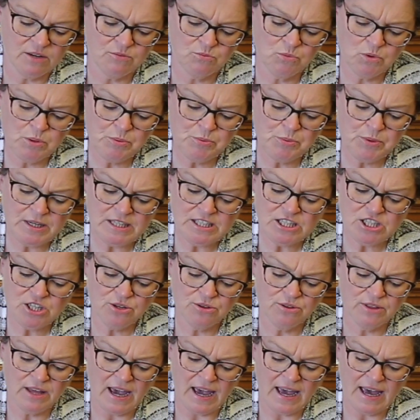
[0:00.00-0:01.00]
And when we
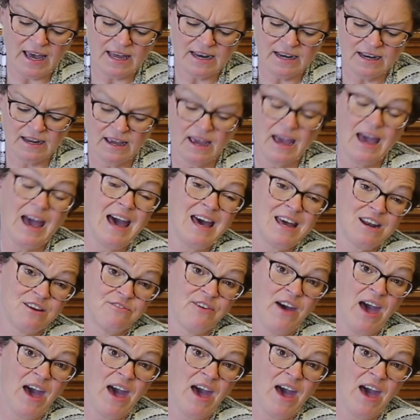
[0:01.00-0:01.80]
do that, out of